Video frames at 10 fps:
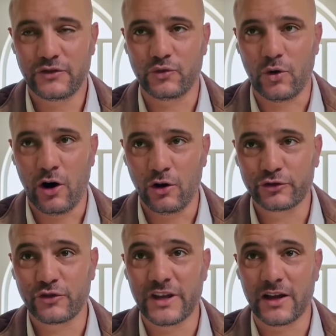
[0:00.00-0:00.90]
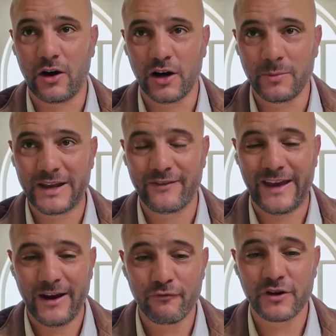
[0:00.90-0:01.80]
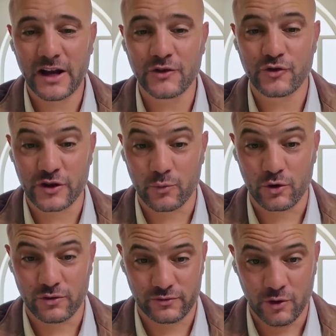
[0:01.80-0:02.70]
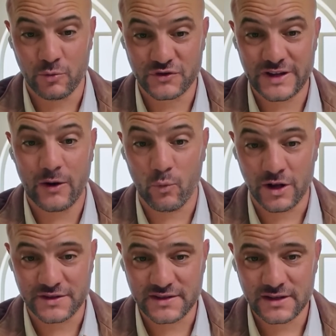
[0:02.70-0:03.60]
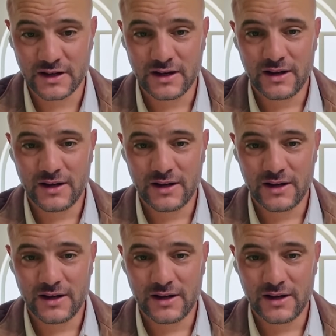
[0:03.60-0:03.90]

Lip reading: to alter the economy of every country in the world almost at once.